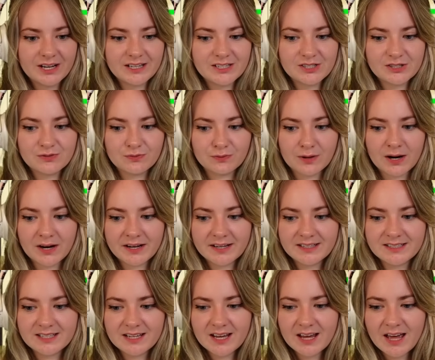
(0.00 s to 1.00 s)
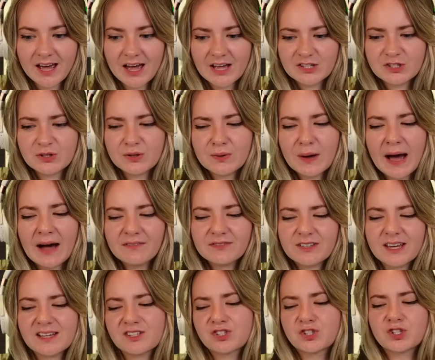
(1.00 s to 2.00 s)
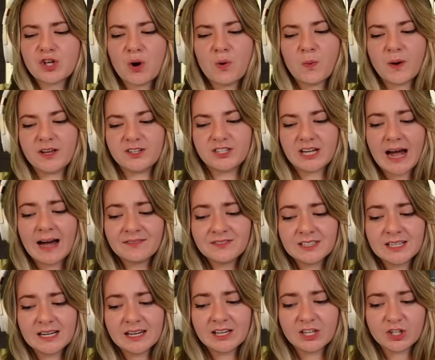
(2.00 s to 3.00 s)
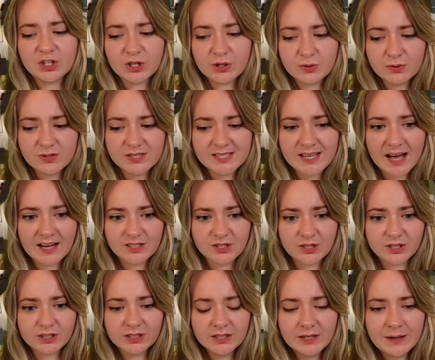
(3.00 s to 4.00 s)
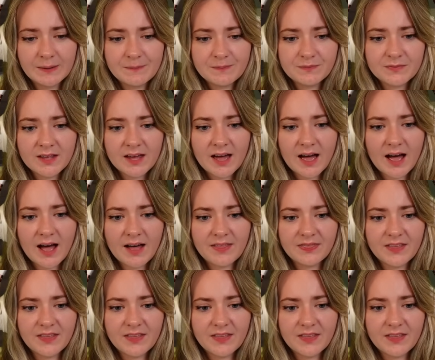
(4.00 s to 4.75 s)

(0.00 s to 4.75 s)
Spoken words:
just ride? So you have, it's so weird. You have to click use saddle and